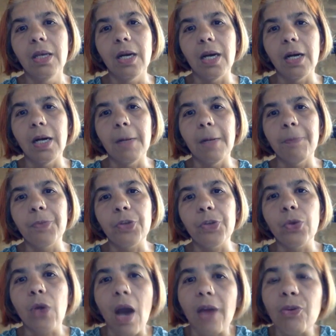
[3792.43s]
Um, so you
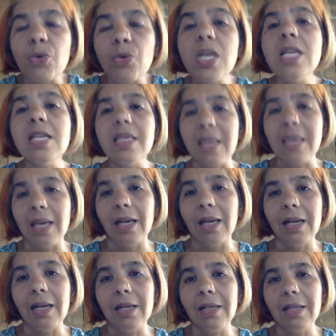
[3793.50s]
can't really think
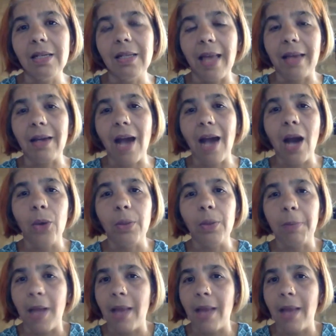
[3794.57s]
like how the
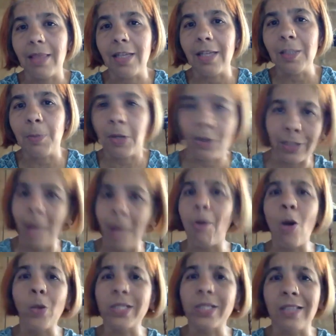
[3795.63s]
plant thinks, because I'm
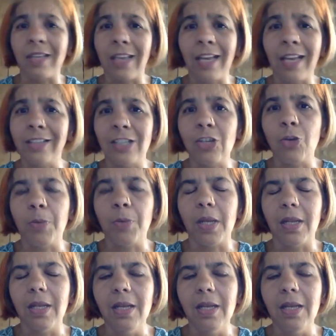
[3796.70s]
always thinking as a human.